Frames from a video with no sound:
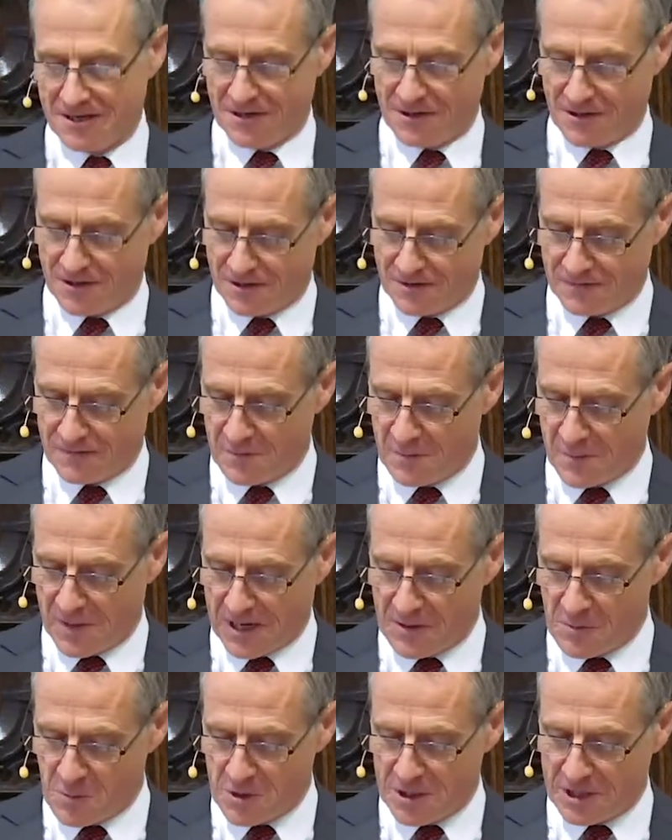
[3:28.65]
of
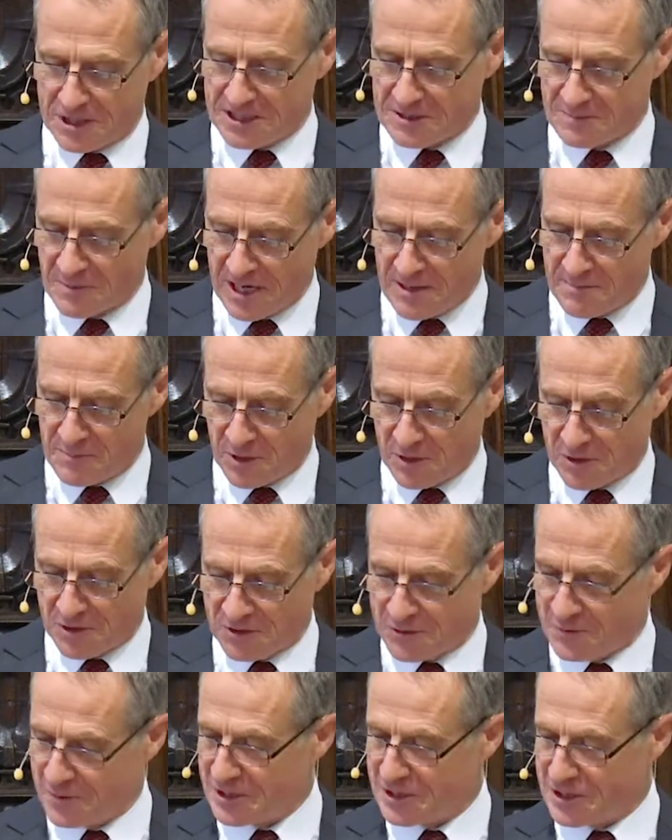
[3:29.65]
"My word is my
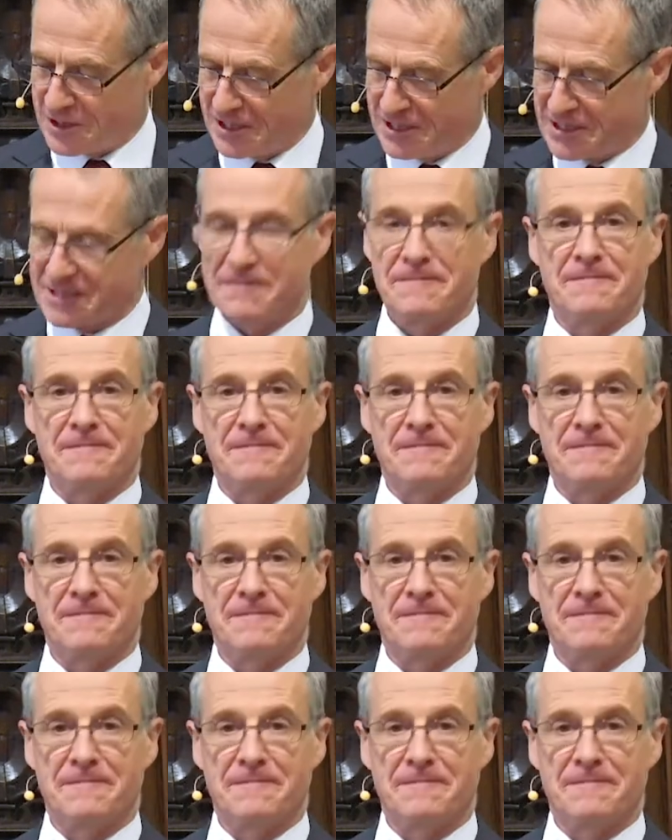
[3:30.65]
bond," which is a